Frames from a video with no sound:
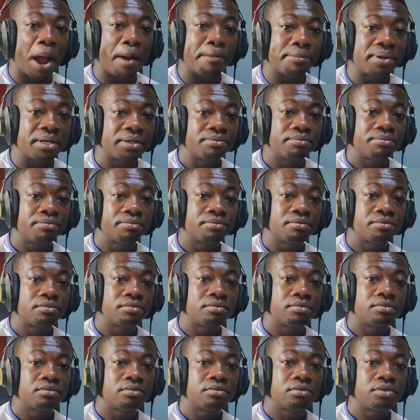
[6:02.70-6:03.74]
up,
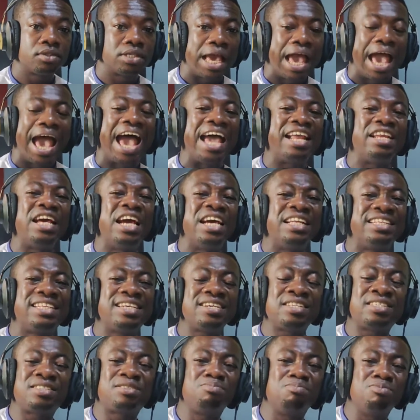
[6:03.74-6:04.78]
and
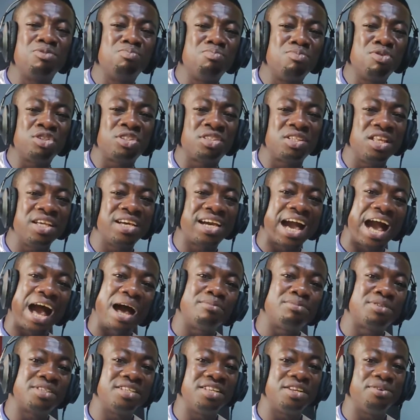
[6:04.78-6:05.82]
this mostly
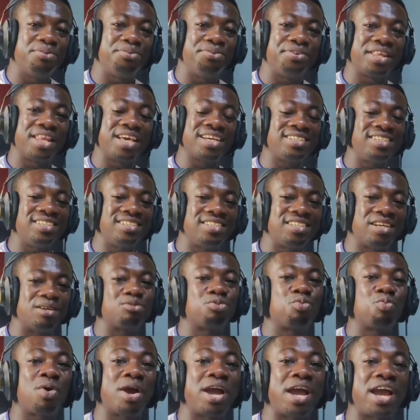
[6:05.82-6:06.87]
comes in
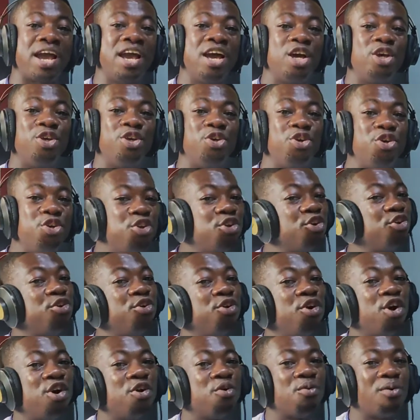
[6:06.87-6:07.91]
relationships where you
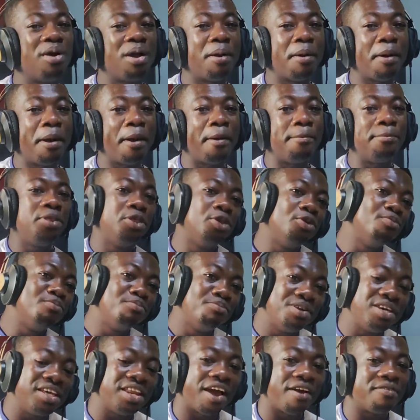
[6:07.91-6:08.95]

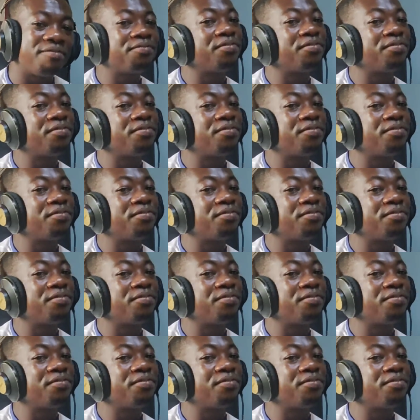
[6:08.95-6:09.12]
meet a